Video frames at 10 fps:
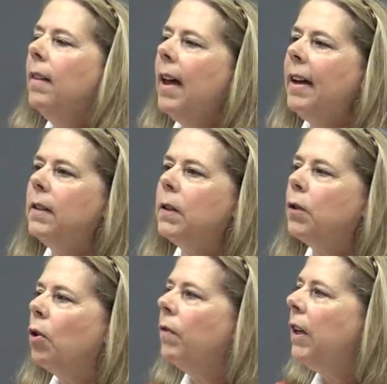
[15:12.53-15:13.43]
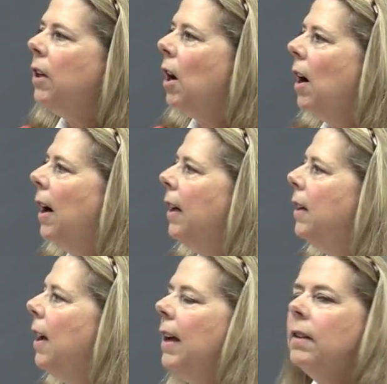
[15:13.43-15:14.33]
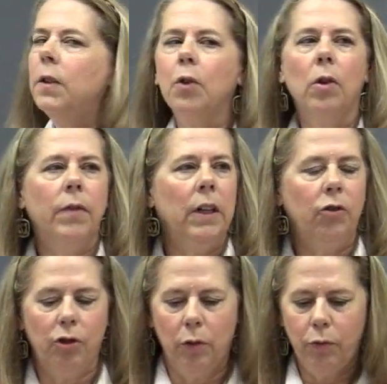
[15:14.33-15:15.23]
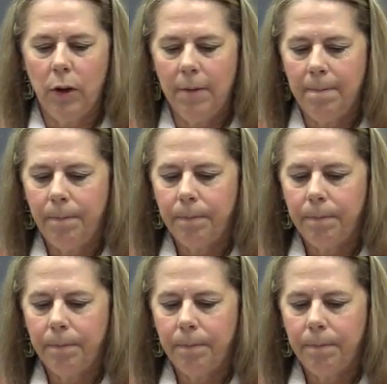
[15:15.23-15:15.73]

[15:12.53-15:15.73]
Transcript: that serving God and serving children.